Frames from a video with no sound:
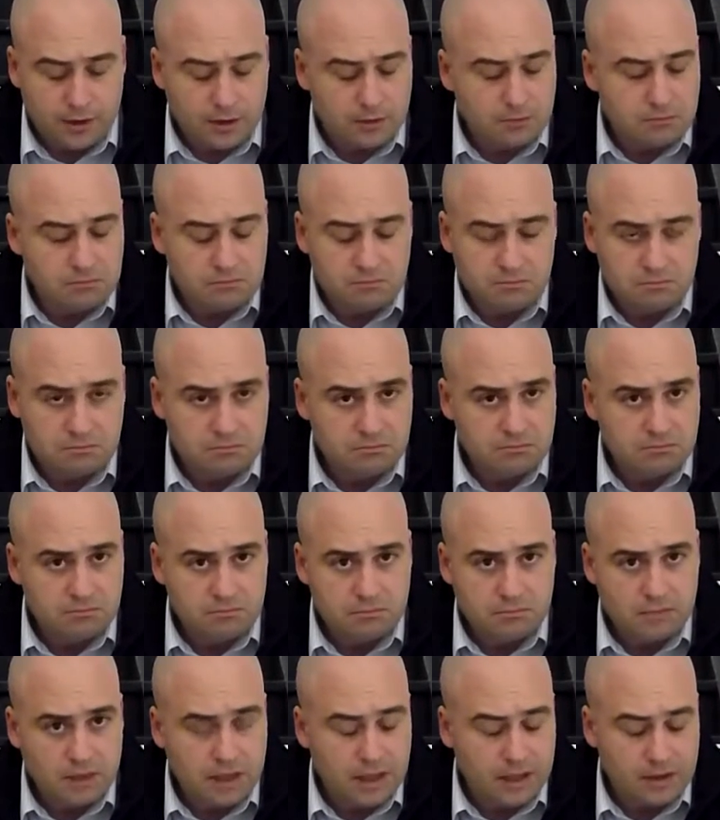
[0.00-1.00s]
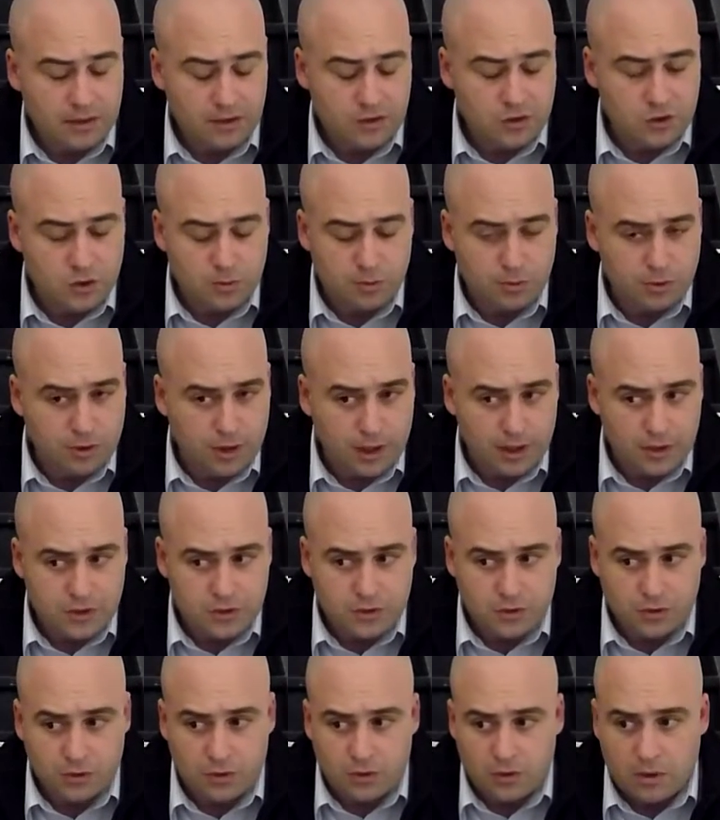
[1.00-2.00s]
in anything
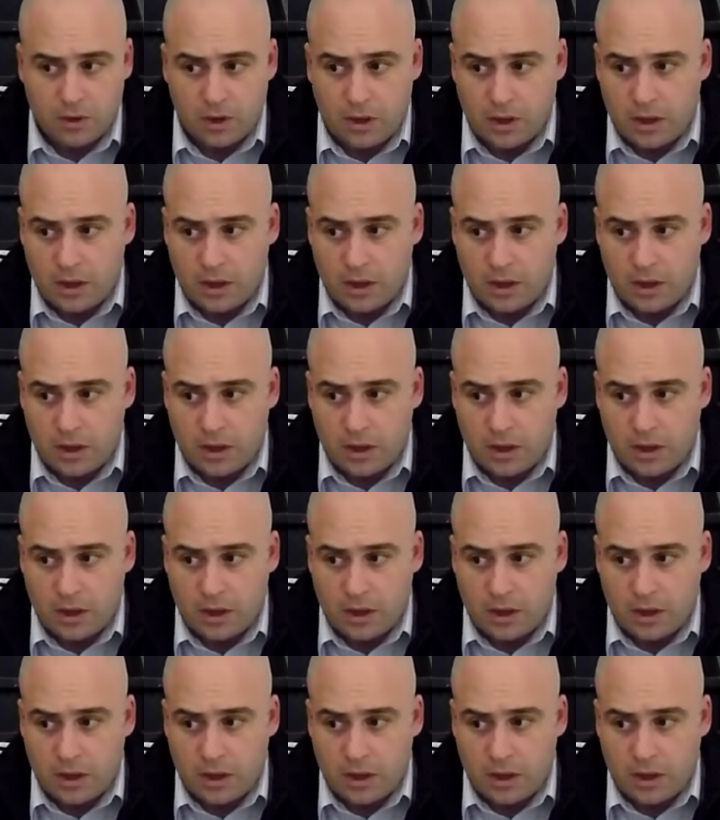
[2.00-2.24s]
supernatural.